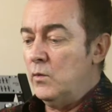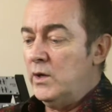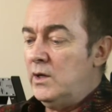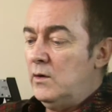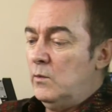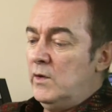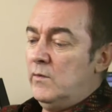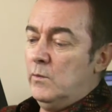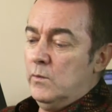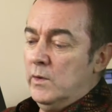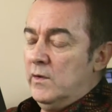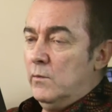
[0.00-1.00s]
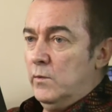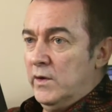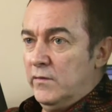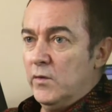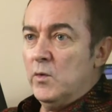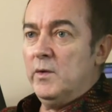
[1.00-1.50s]
We we we
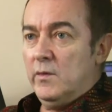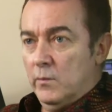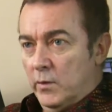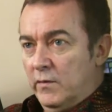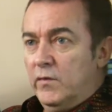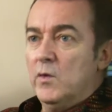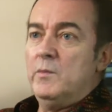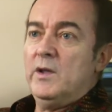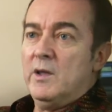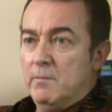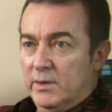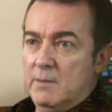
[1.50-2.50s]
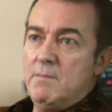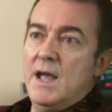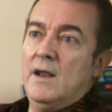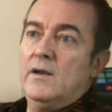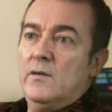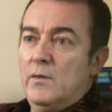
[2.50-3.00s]
reformed it, we formed a complete
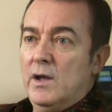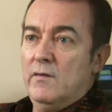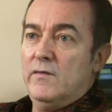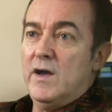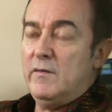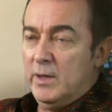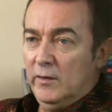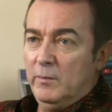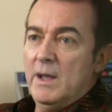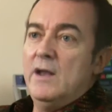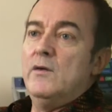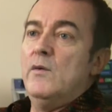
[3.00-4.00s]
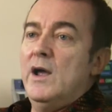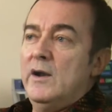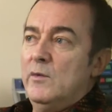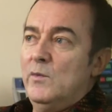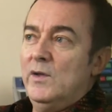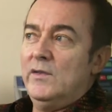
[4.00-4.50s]
band a five piece band around
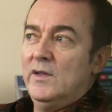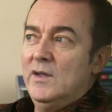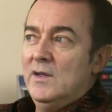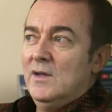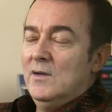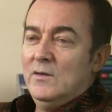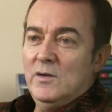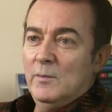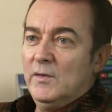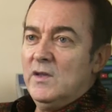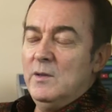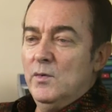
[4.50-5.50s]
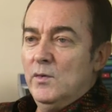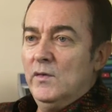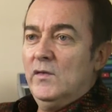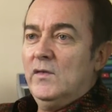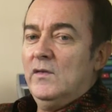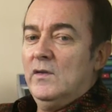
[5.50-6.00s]
it with drums,
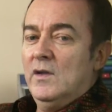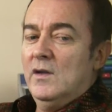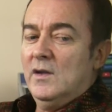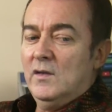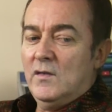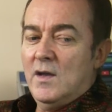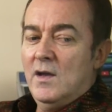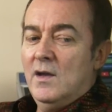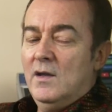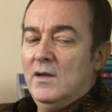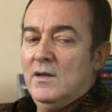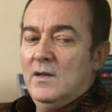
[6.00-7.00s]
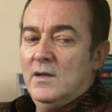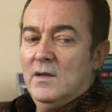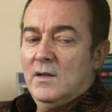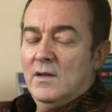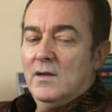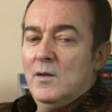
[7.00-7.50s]
keyboards, uh, guitar,
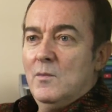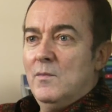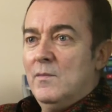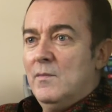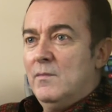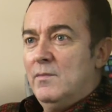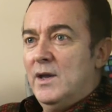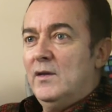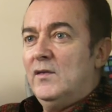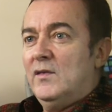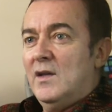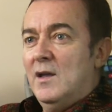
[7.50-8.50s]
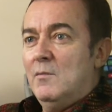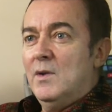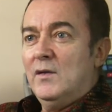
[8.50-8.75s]
um, bass, and